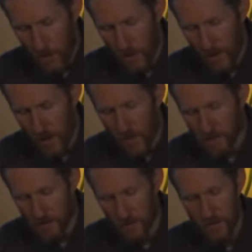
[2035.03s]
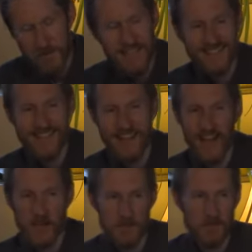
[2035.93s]
will also be
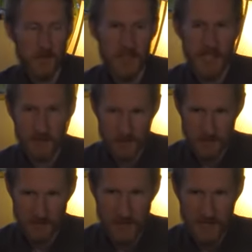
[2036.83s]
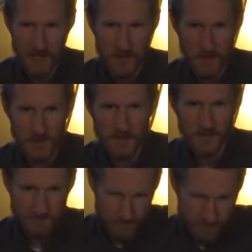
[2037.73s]
denied before the angels of God." He's going,
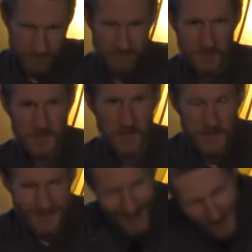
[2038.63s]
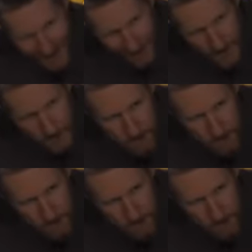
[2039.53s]
"You decide.